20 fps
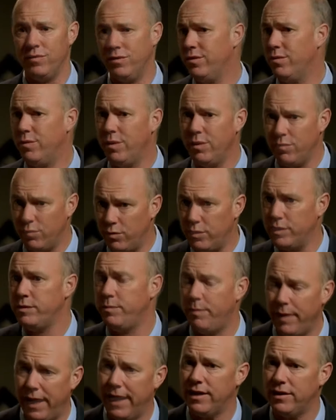Quinn
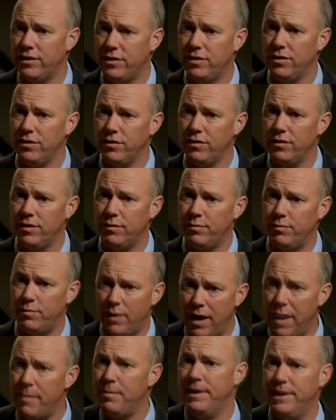murders Balfour and
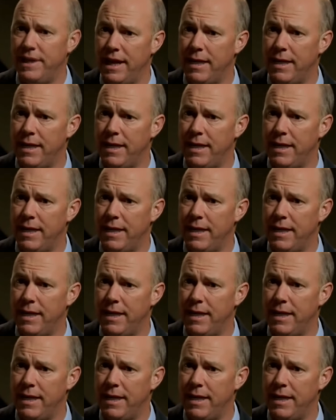uses